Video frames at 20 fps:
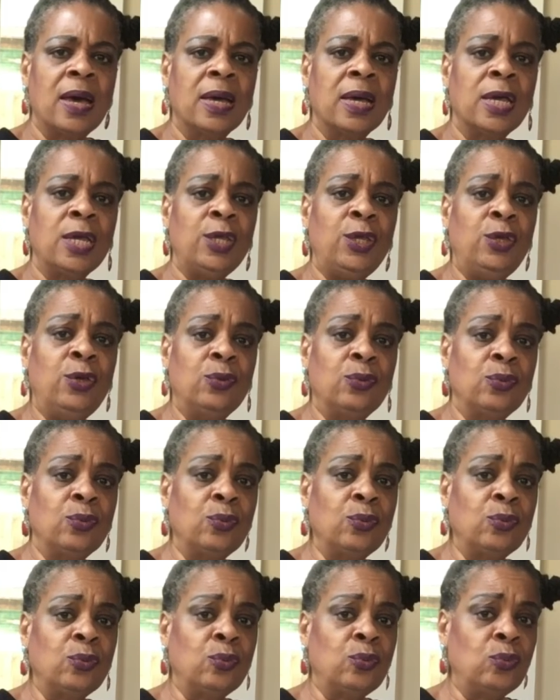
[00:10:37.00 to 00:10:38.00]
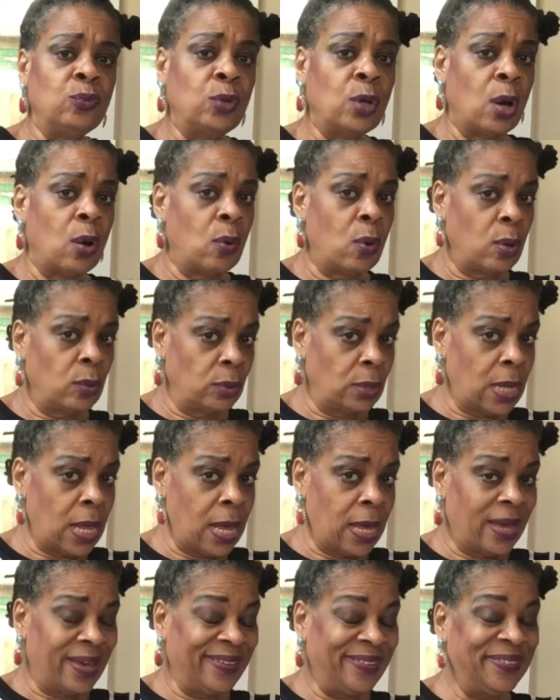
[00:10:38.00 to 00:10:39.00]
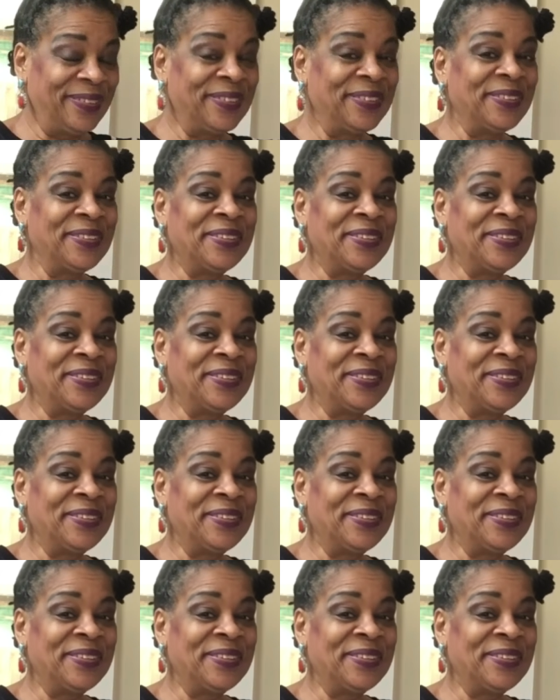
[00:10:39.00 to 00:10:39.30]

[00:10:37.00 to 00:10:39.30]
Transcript: You go online